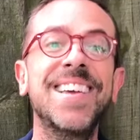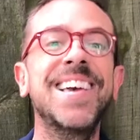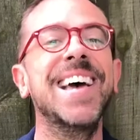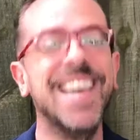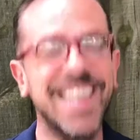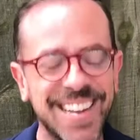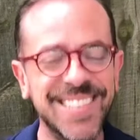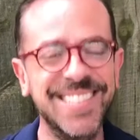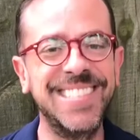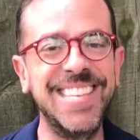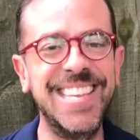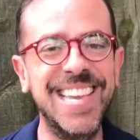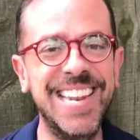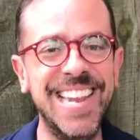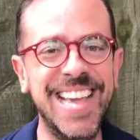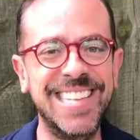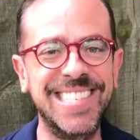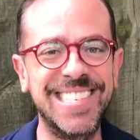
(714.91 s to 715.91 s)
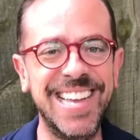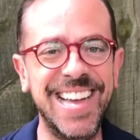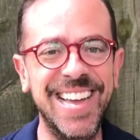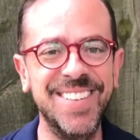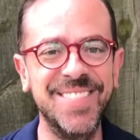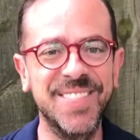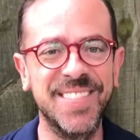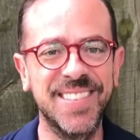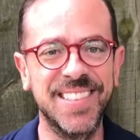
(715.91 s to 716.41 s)
and I'll see you next
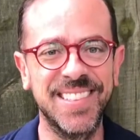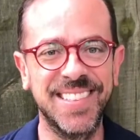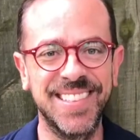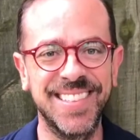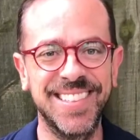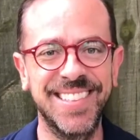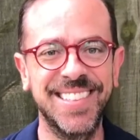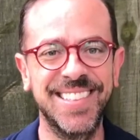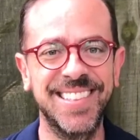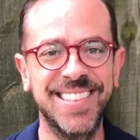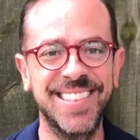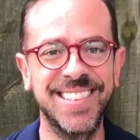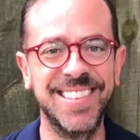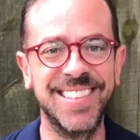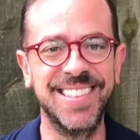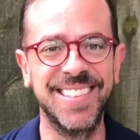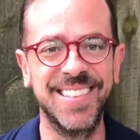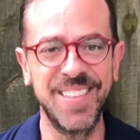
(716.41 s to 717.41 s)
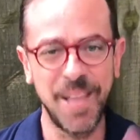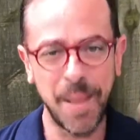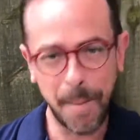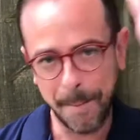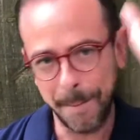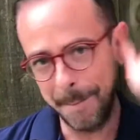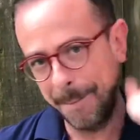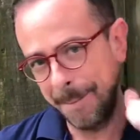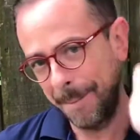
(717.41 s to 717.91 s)
time.
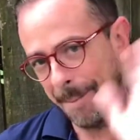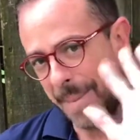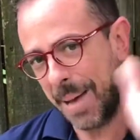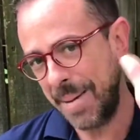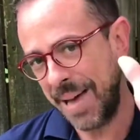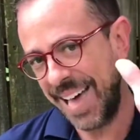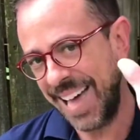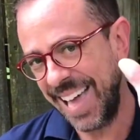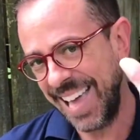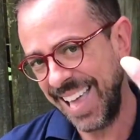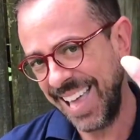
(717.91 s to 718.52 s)
Bye-bye.